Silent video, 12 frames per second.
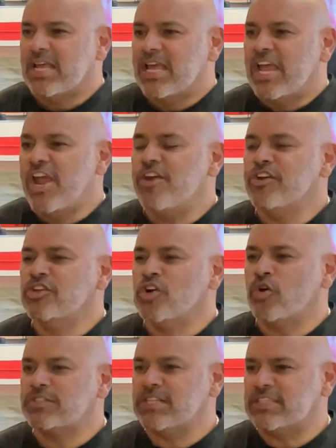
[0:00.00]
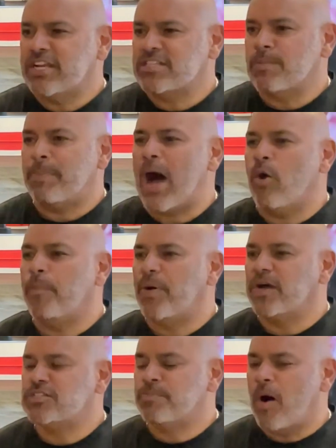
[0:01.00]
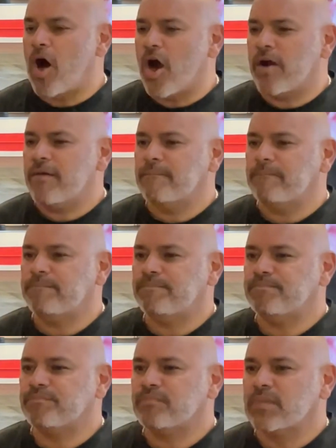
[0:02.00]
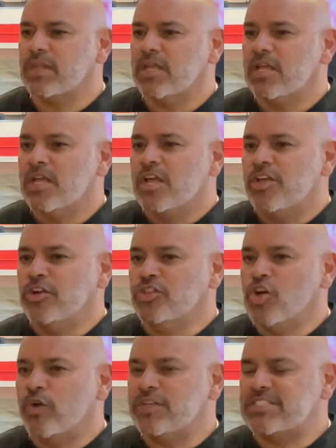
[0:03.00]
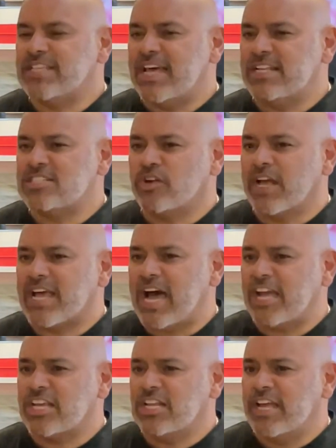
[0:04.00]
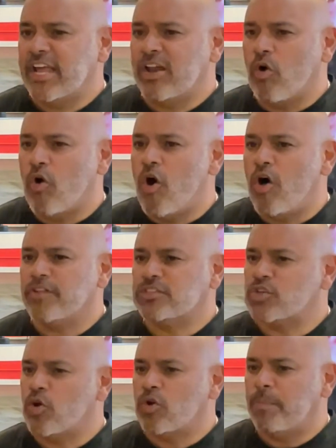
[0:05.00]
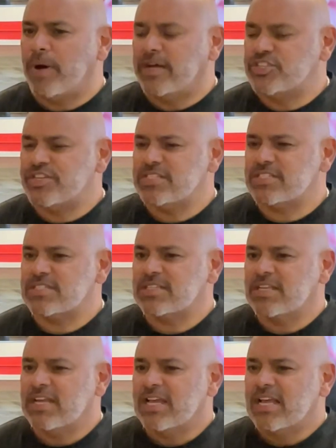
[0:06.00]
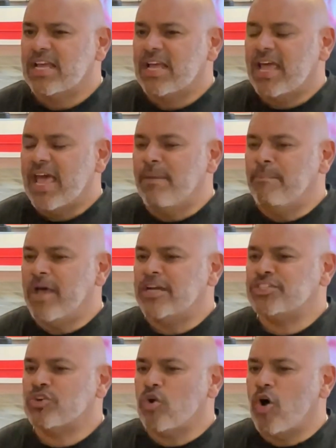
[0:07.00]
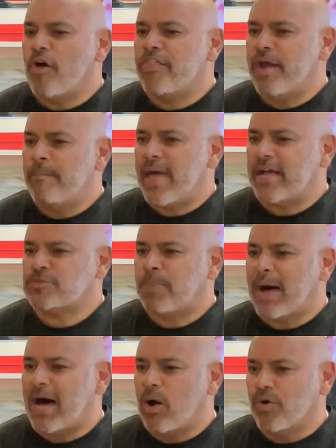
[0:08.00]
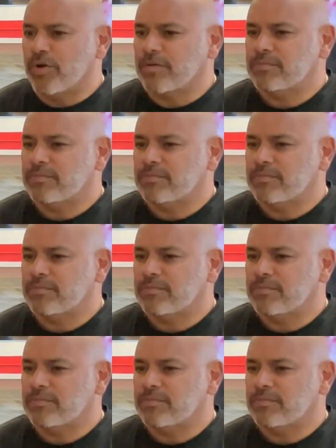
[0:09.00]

Here you notice that there's a power punch bar. You'll notice that it's going to calculate all the total punches and measure all their max power.